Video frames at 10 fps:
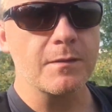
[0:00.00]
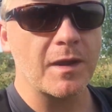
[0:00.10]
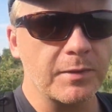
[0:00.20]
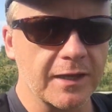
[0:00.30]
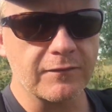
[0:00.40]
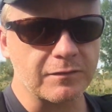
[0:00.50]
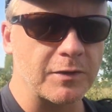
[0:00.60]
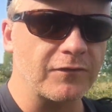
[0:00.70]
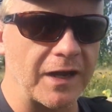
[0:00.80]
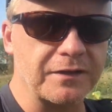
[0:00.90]
maybe give
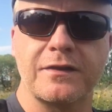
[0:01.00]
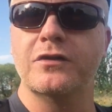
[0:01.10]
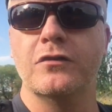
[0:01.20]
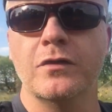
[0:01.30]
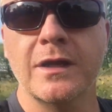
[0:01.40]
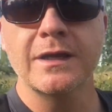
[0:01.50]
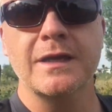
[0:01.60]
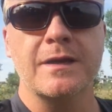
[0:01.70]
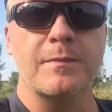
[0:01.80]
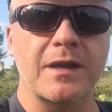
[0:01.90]
some advice to new
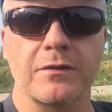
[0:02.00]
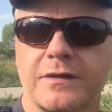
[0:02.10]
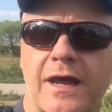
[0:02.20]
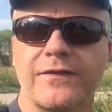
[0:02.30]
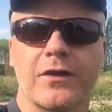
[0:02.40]
painters out